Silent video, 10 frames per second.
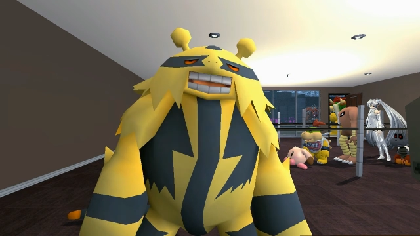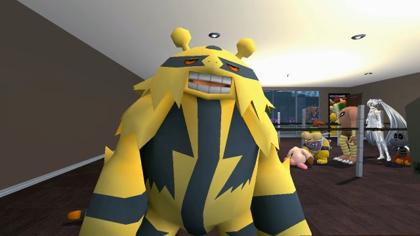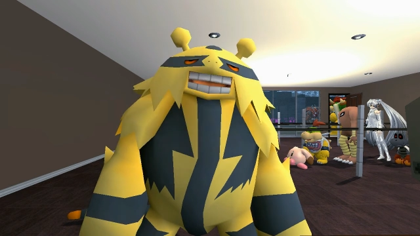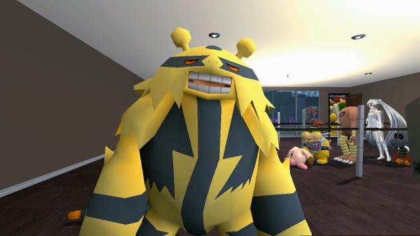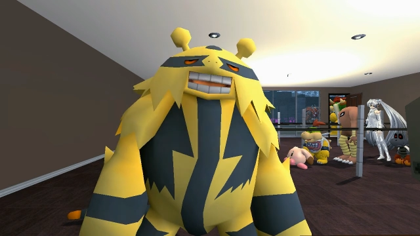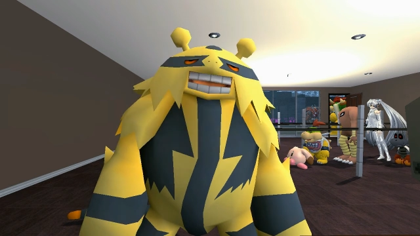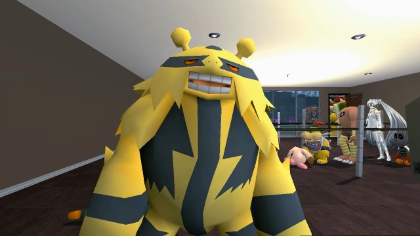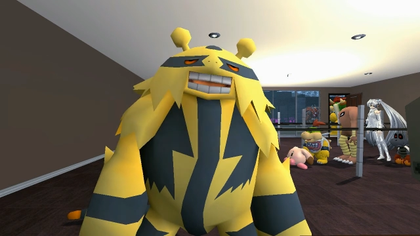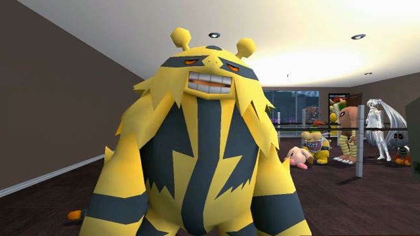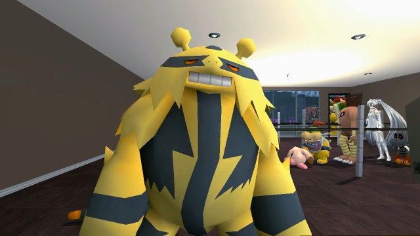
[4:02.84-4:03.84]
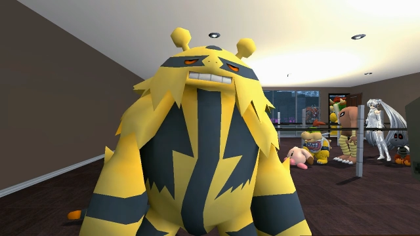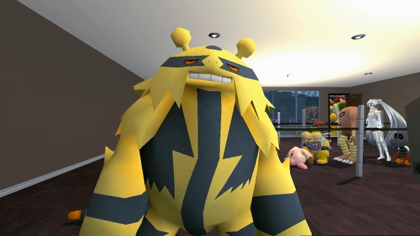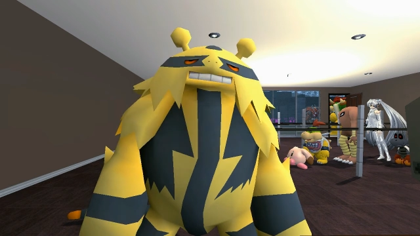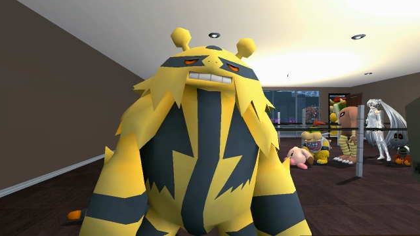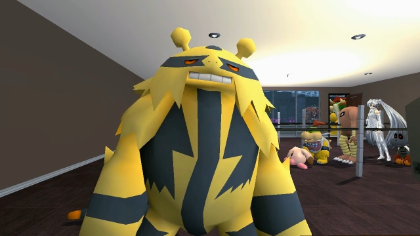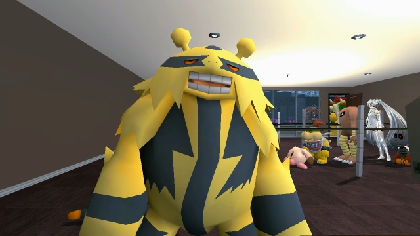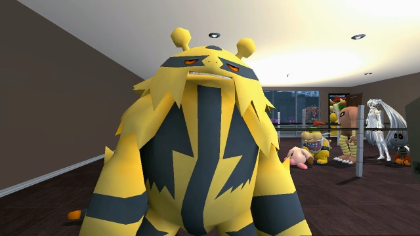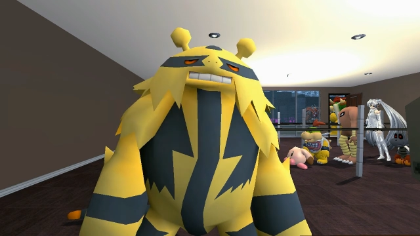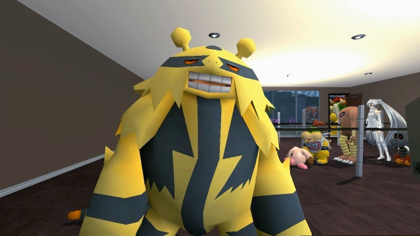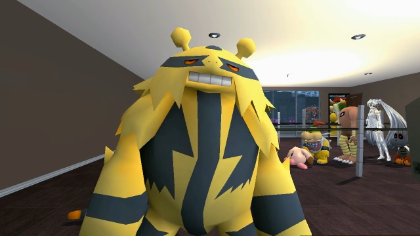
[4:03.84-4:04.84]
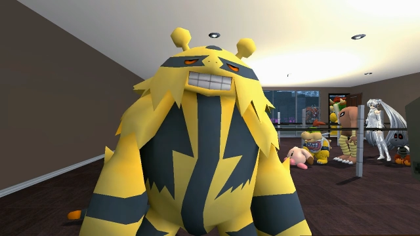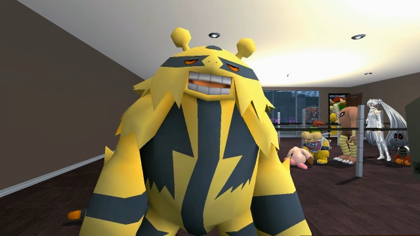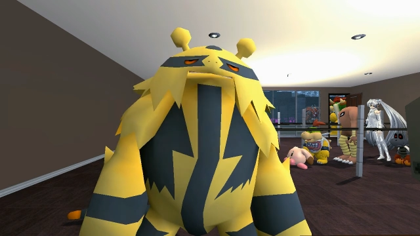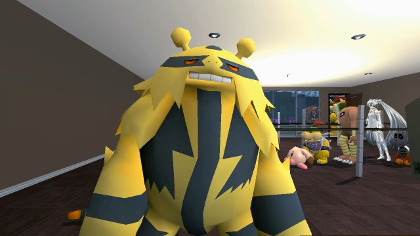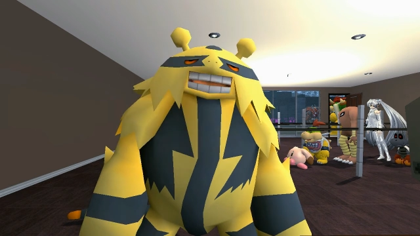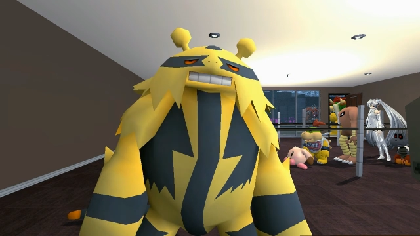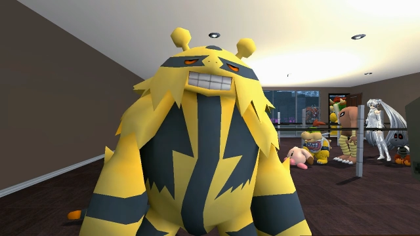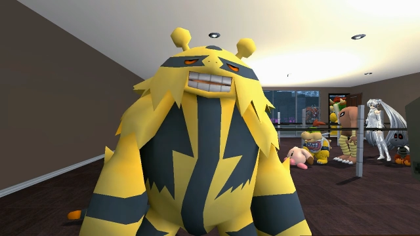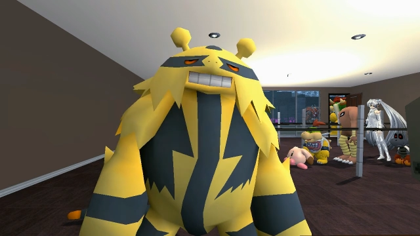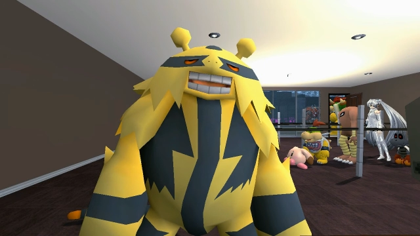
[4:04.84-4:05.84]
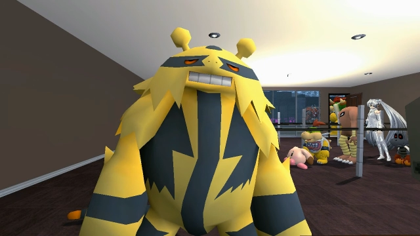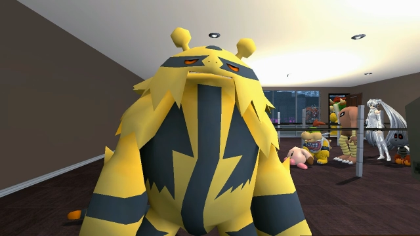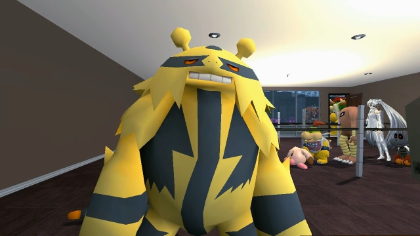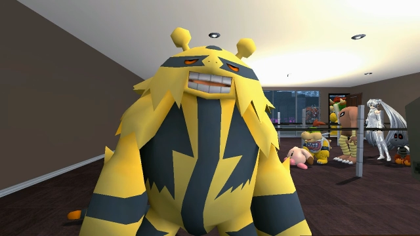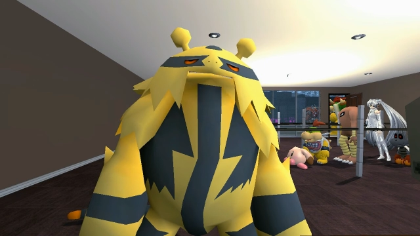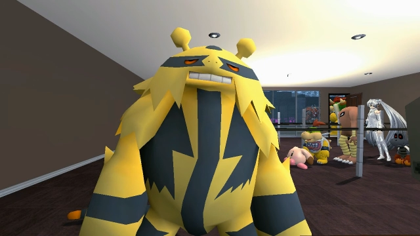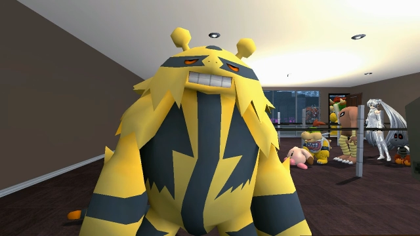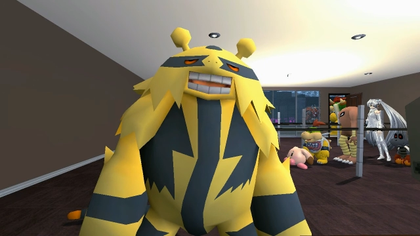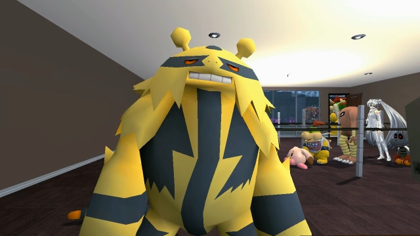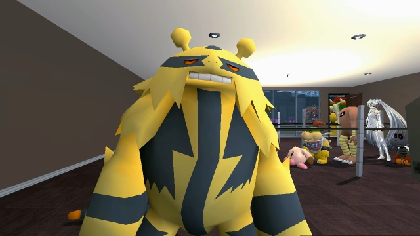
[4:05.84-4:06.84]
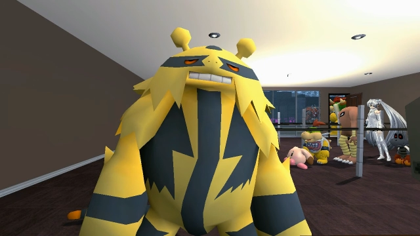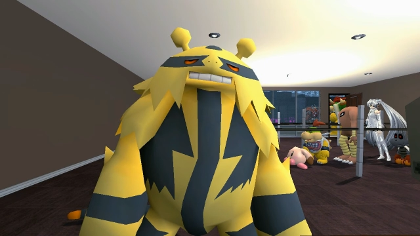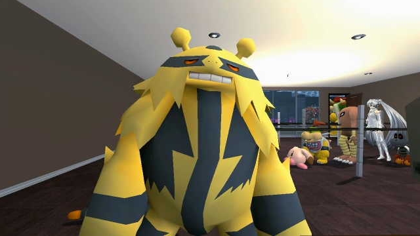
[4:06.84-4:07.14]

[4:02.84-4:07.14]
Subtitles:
Nobody's mouth can be seen.